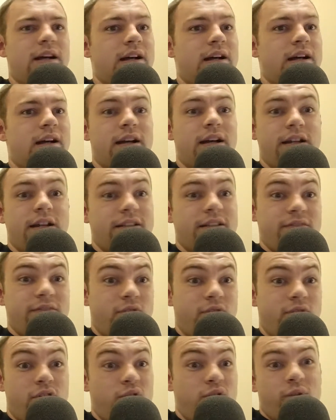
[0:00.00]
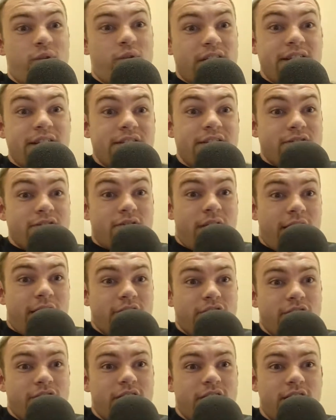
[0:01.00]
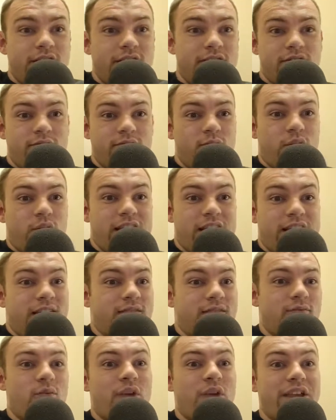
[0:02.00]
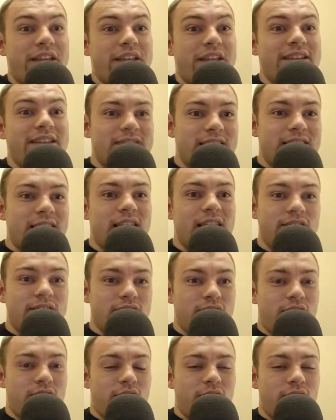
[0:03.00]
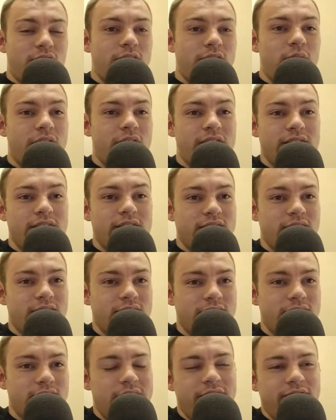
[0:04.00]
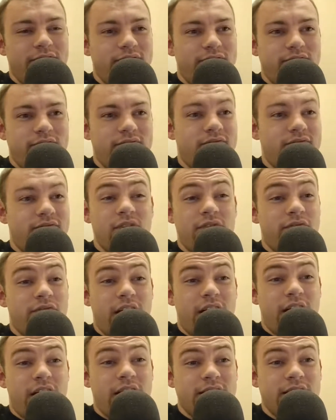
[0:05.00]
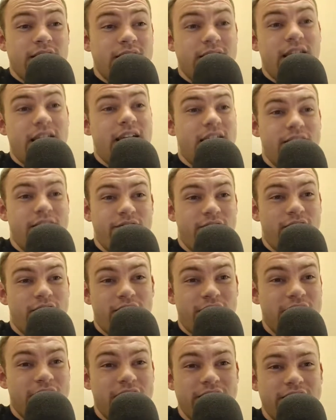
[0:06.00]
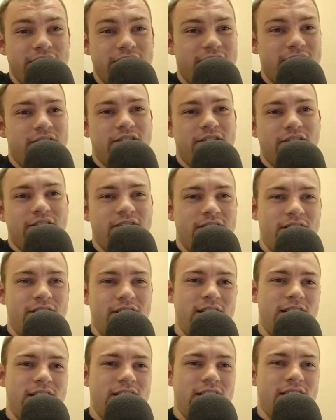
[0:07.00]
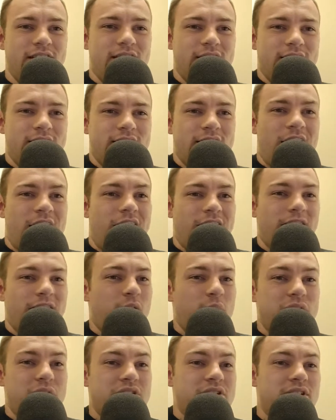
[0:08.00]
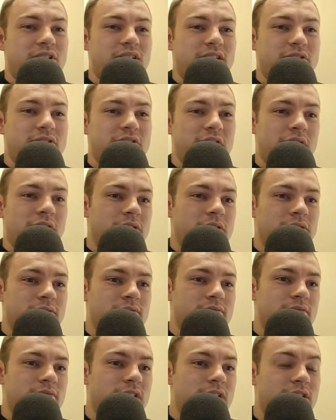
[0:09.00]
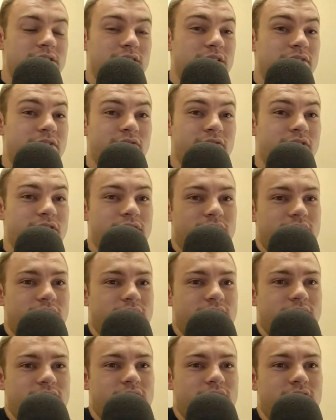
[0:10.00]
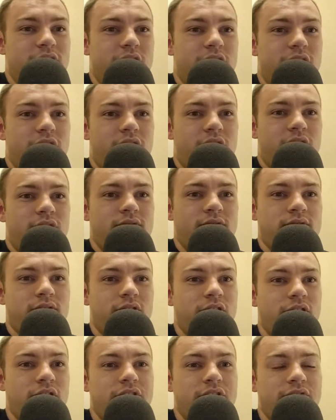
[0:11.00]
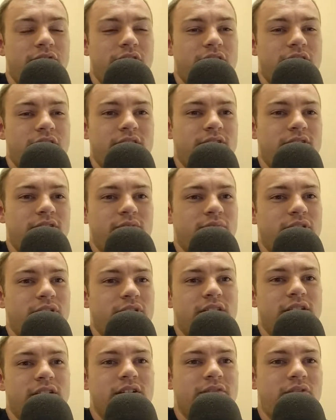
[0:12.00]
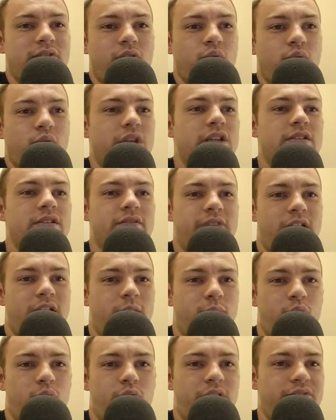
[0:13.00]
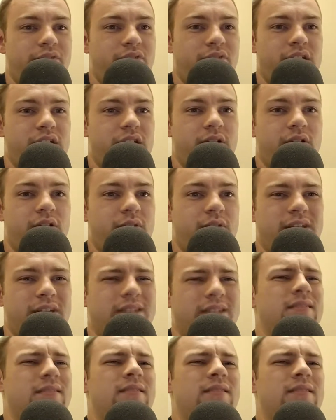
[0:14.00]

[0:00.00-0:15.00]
I never know when Easter actually is. When is Easter? Like, what is the defined day for Easter? I always see it's like a different year or a completely different week of April every year, and I'm like,